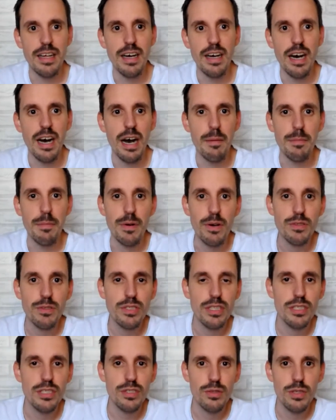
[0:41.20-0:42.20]

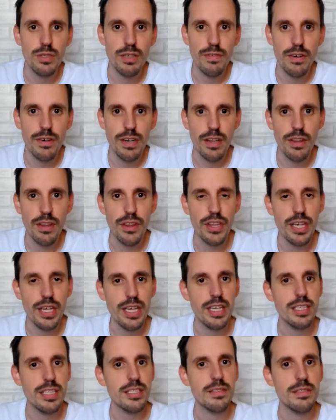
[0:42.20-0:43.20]
approaches to different
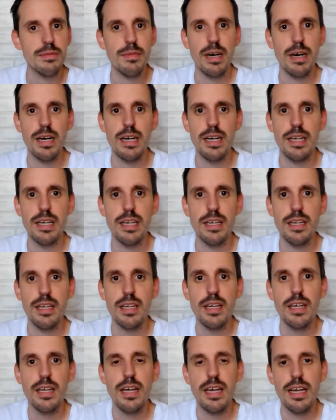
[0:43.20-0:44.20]
things, my
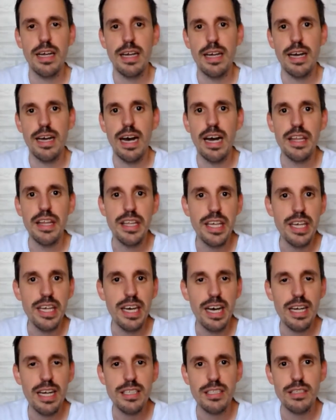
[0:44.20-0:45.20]

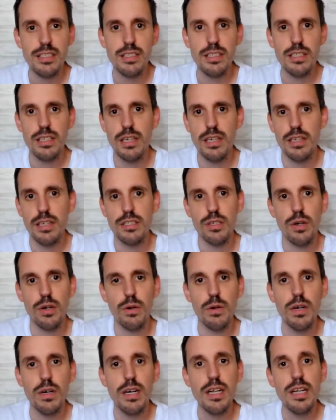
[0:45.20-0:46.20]
ideas.
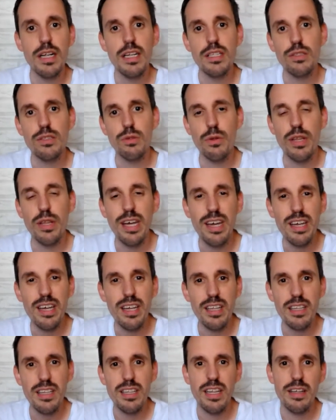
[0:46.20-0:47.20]
So
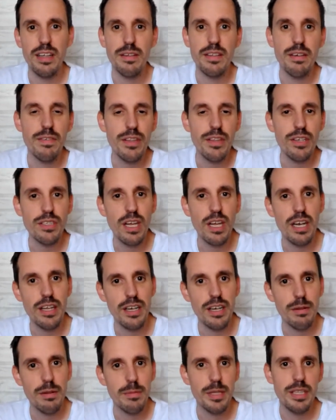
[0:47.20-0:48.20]
today the video is a
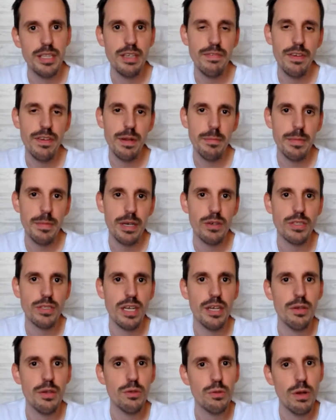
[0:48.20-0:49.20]
little bit different because I
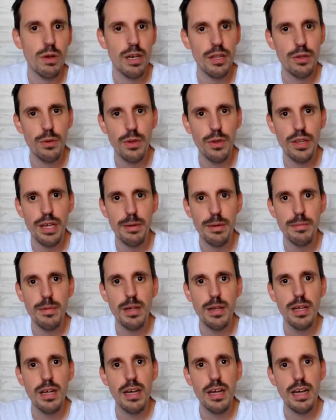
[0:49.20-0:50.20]
usually do them
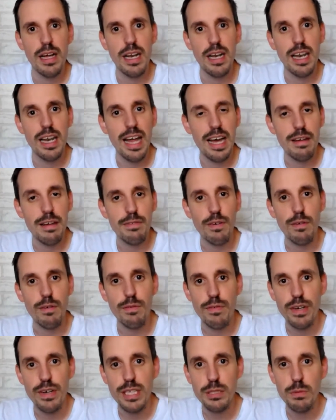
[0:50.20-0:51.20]
live on
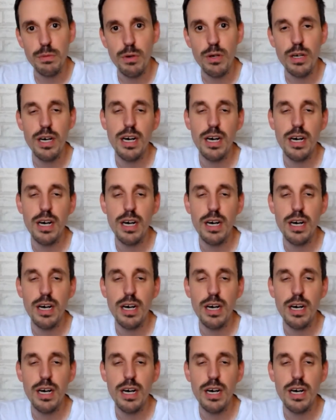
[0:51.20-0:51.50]
Facebook,